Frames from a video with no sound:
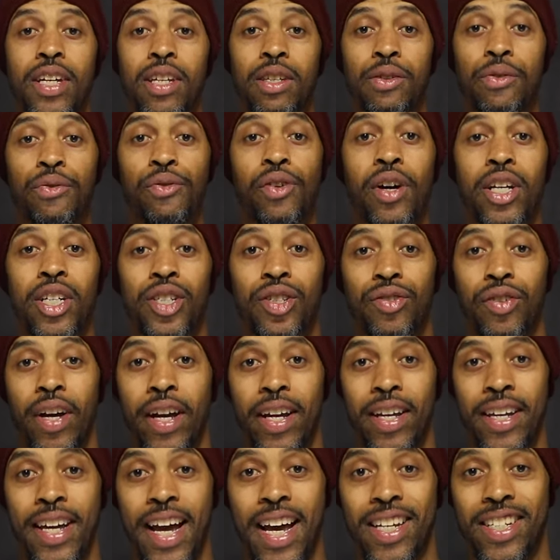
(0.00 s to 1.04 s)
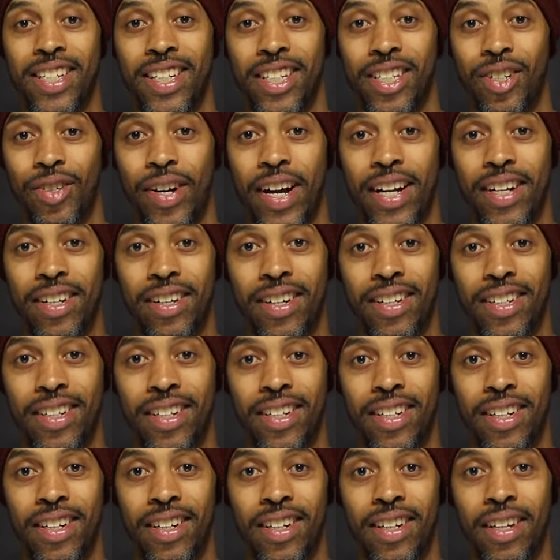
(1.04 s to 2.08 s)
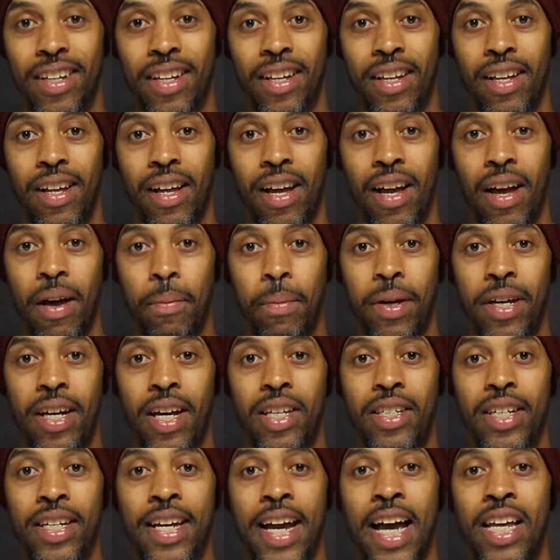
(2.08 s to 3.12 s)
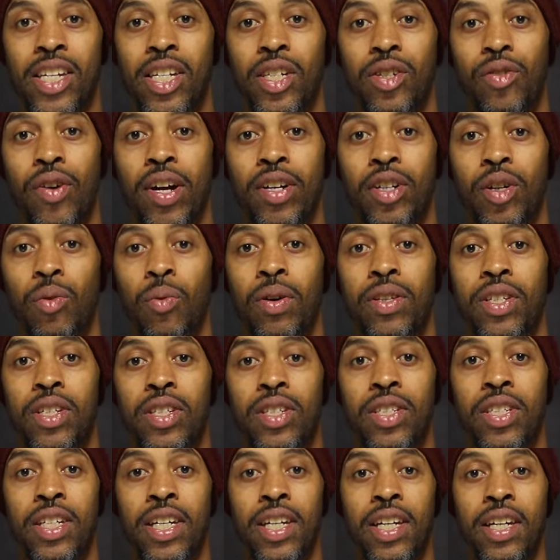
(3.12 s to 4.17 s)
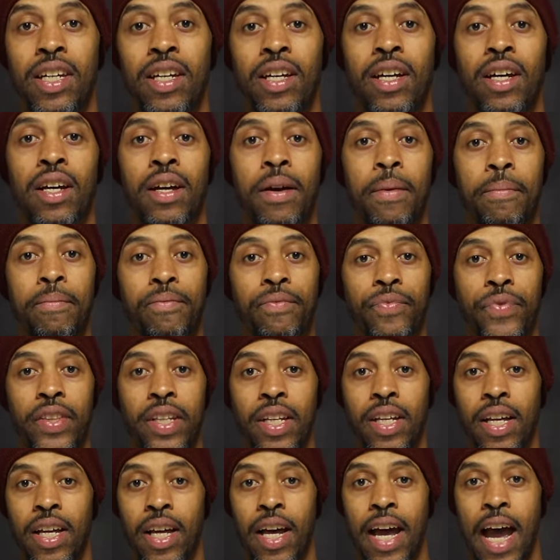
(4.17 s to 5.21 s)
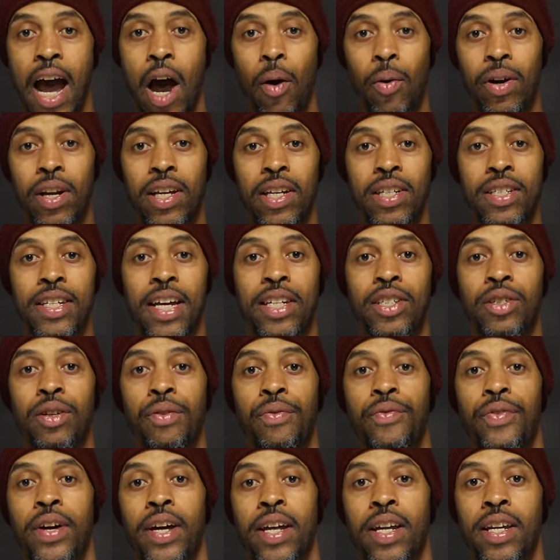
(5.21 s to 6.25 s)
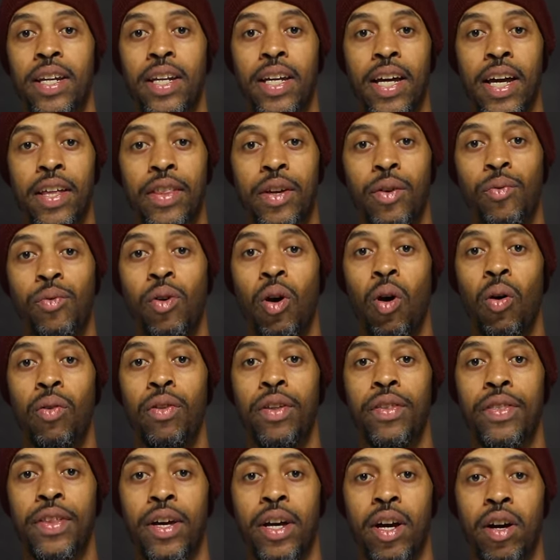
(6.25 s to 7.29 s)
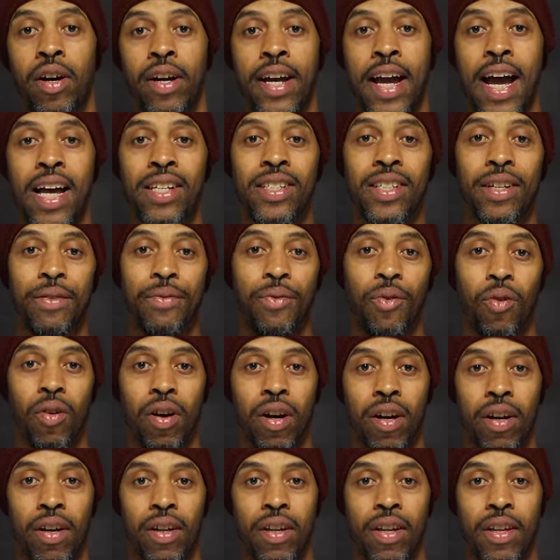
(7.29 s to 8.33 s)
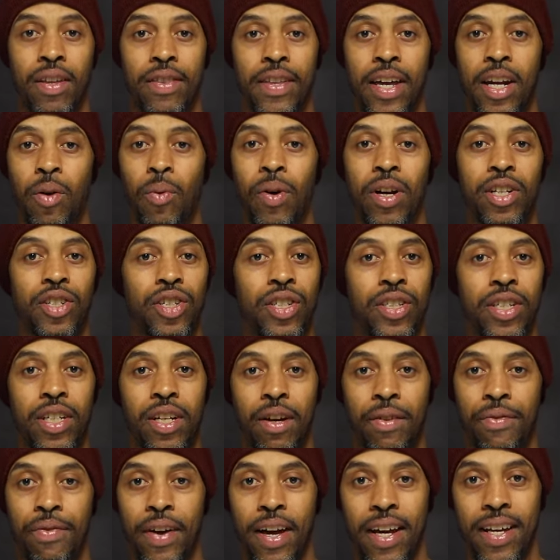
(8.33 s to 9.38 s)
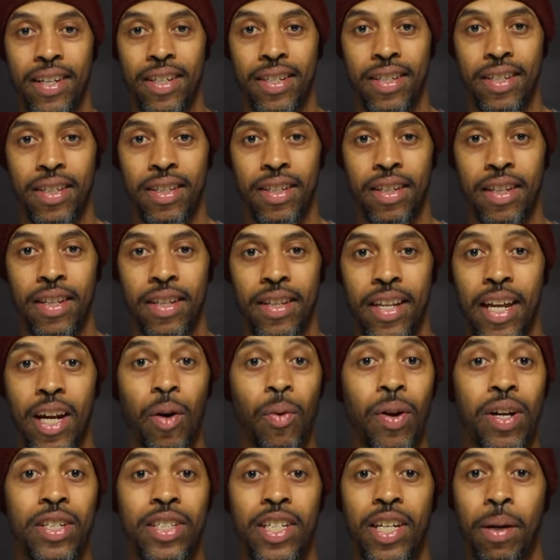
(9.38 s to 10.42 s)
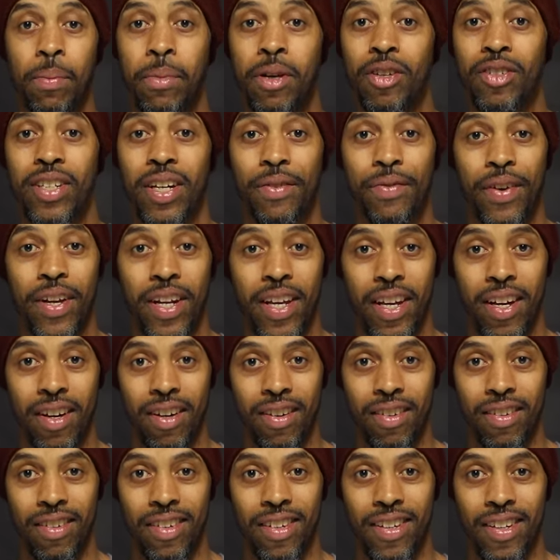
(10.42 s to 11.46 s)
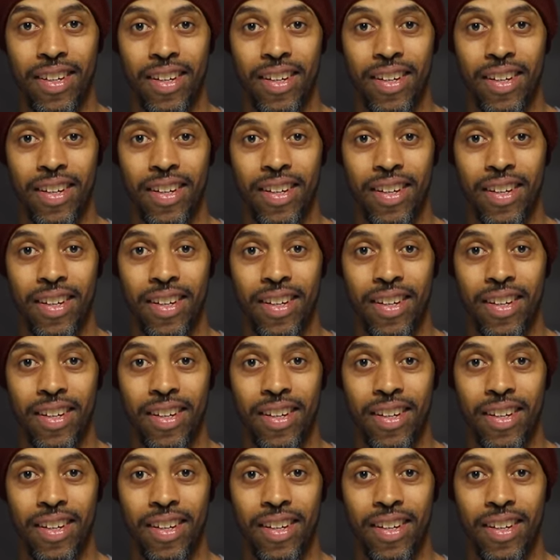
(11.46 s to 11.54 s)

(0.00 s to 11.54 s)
things frustrate casting directors because the casting director wants to see how it is that you fit in the role that they are casting for. They don't want to just see your face. They don't want to see a music video.